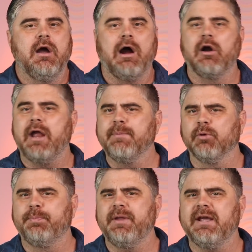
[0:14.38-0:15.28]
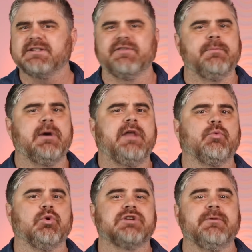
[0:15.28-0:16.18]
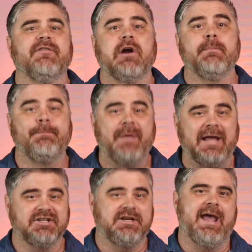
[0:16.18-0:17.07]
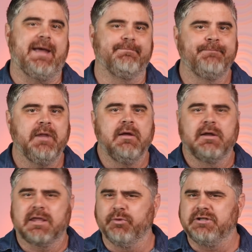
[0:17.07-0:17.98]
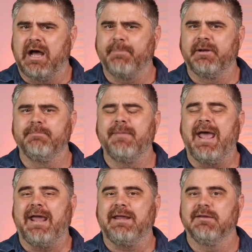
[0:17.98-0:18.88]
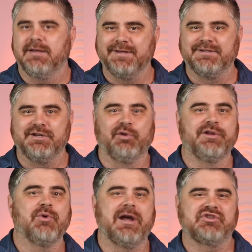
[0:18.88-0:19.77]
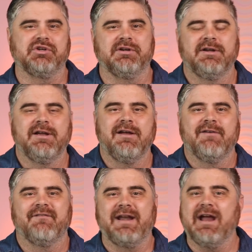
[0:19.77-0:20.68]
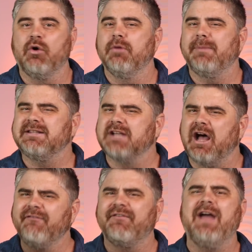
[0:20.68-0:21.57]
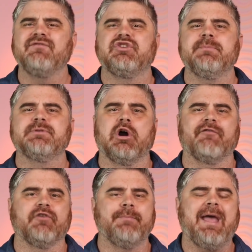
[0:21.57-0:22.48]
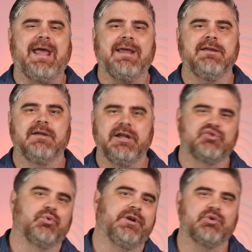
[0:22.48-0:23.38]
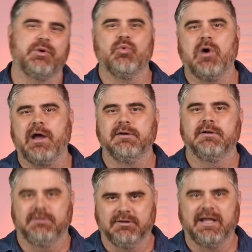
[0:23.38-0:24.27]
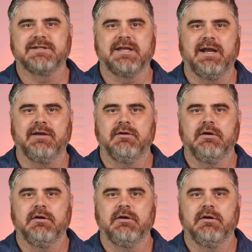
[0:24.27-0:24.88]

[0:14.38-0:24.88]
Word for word: Our April picks of the month were some of our best yet. Can we top it in May is the only question. Find out what my top five gems are for May in 2021. Let's get it.